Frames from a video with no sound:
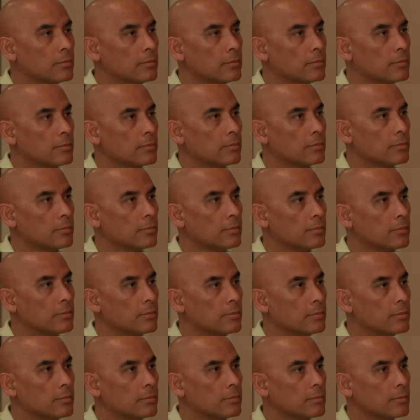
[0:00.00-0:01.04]

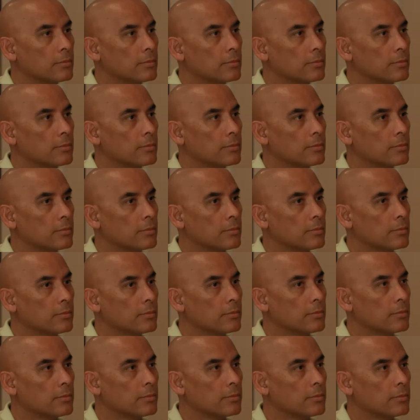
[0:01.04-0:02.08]

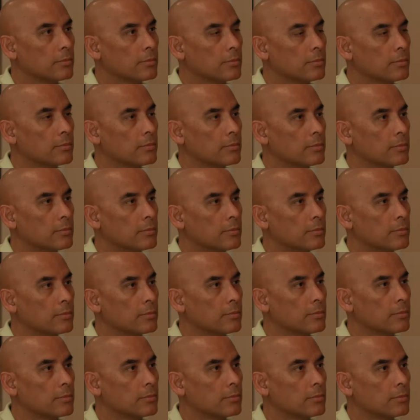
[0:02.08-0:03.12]

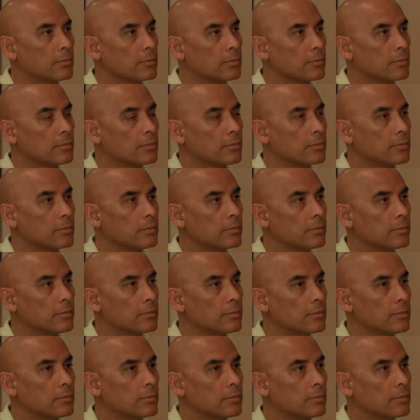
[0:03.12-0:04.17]

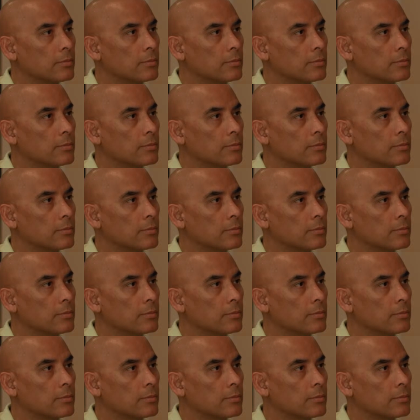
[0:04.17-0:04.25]
(not speaking)